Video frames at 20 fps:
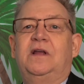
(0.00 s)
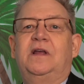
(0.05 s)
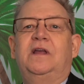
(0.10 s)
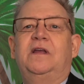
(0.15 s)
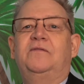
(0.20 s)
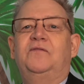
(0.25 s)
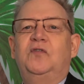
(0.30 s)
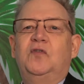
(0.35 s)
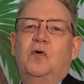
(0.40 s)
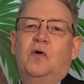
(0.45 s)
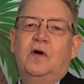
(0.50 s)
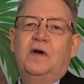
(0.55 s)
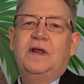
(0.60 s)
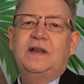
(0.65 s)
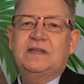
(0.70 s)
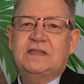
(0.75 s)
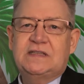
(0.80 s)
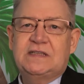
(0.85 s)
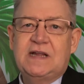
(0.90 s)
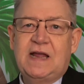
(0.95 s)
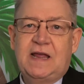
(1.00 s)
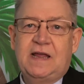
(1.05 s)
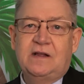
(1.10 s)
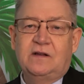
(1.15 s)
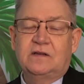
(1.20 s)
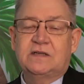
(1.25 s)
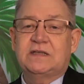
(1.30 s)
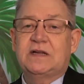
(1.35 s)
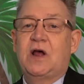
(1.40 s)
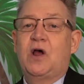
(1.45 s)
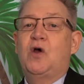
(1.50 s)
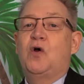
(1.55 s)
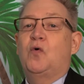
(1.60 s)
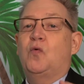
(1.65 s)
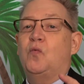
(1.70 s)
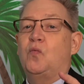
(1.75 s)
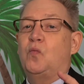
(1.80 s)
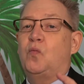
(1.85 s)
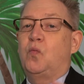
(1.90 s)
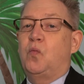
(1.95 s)
If you're in sales,
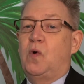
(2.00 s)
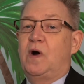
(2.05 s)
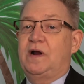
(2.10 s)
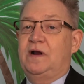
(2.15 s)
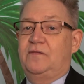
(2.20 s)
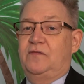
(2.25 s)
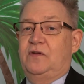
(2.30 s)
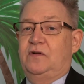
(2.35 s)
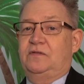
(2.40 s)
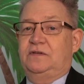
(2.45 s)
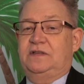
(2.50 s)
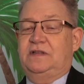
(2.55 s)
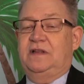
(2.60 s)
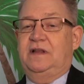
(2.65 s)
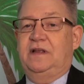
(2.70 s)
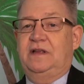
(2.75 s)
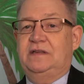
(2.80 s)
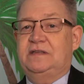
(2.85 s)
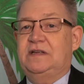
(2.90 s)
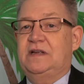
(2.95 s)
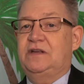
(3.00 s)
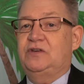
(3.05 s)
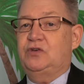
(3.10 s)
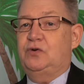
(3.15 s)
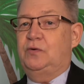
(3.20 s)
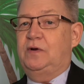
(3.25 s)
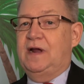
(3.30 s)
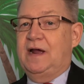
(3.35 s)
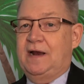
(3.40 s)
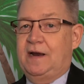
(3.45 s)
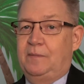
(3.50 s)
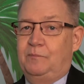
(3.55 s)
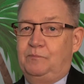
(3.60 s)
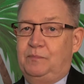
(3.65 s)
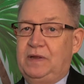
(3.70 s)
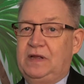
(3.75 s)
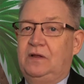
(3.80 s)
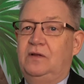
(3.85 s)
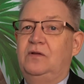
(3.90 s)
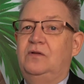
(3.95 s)
one of those things is you got to
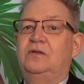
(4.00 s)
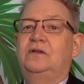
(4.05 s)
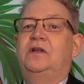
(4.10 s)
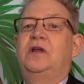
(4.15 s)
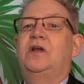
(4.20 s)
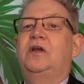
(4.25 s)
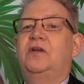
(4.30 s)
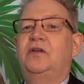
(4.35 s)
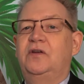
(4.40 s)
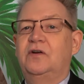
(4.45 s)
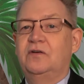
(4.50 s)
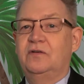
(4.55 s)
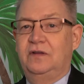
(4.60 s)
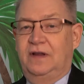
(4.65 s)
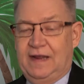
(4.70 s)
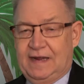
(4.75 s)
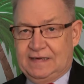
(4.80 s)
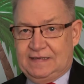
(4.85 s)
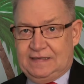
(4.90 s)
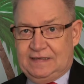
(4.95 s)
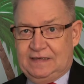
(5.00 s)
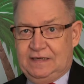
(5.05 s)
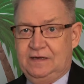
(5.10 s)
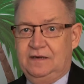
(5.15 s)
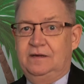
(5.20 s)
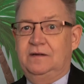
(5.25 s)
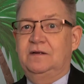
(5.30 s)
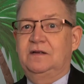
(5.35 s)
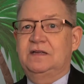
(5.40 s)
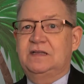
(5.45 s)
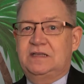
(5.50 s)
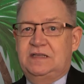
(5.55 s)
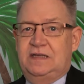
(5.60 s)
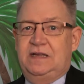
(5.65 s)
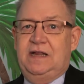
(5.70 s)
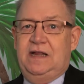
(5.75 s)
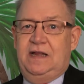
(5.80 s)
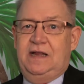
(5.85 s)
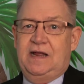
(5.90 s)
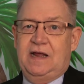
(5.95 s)
build your list.
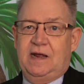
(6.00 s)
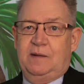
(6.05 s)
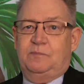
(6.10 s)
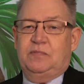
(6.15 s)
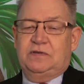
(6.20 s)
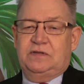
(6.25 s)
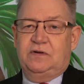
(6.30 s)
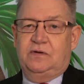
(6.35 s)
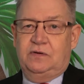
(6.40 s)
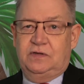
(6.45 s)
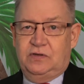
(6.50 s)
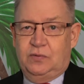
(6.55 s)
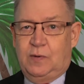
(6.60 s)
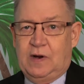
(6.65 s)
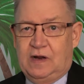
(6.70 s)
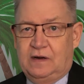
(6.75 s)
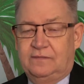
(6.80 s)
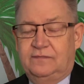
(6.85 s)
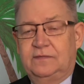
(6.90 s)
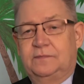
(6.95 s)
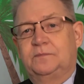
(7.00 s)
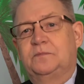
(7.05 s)
See episode 12.